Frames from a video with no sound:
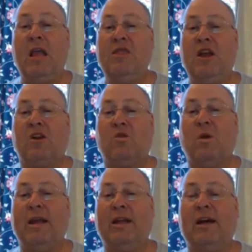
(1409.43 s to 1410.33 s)
great on
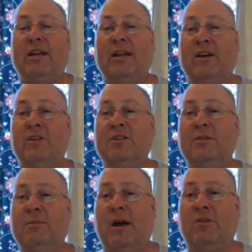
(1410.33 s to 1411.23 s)
hills and
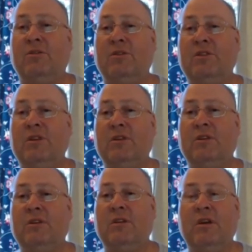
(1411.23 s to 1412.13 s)
mountains. Mm-hmm.
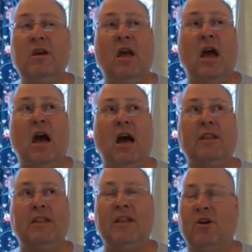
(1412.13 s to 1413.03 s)
Uh, they don't
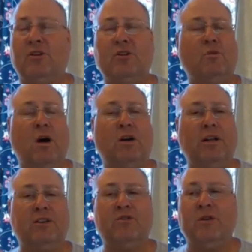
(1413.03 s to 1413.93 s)
do well in extreme
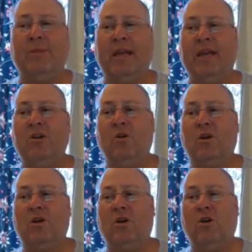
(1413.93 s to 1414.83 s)
heat or
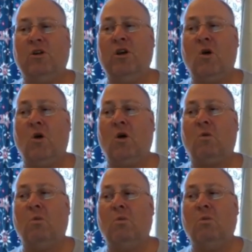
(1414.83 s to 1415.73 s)
cold or
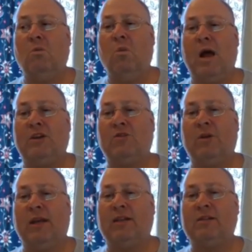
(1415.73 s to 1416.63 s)
wet terrains
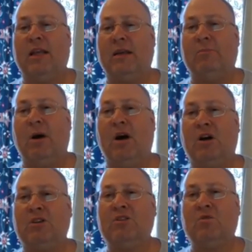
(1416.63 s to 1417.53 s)
like bogs,
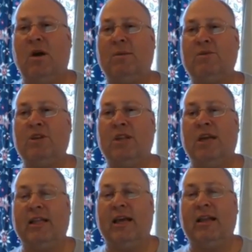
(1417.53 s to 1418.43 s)
swamps, shit like that.
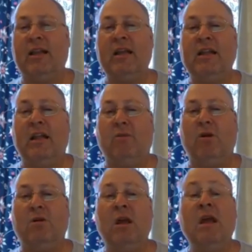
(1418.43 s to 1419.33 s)
They won't.
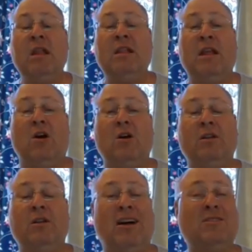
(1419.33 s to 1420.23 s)
The only
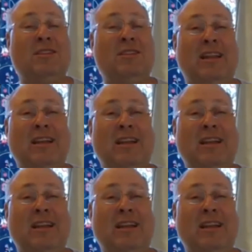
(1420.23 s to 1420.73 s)
downside is